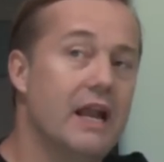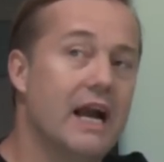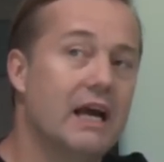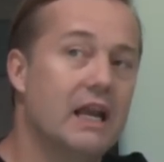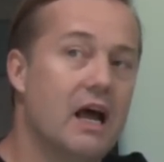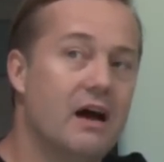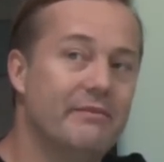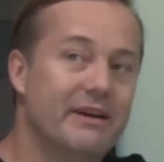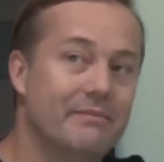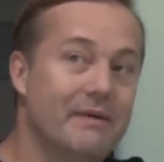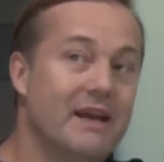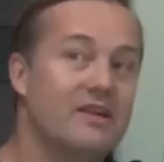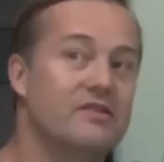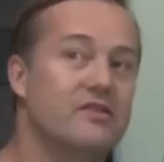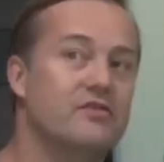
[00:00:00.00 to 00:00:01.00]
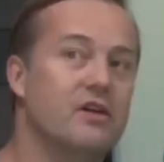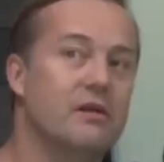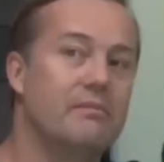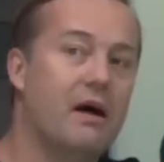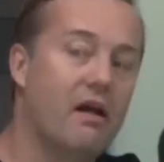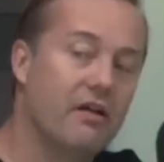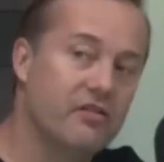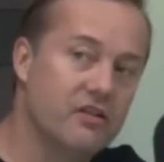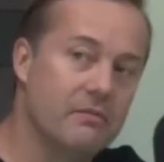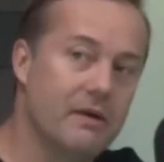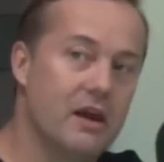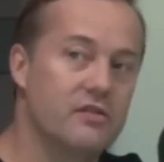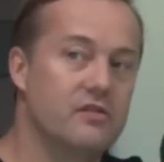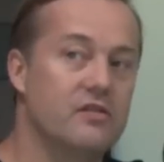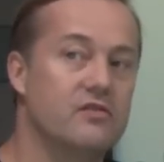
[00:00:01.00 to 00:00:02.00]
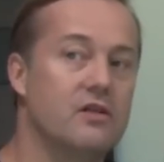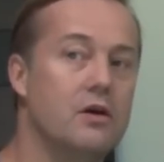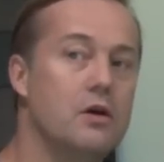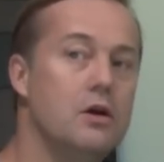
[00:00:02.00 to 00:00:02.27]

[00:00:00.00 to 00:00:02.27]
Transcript: an economic basis, on a policy basis,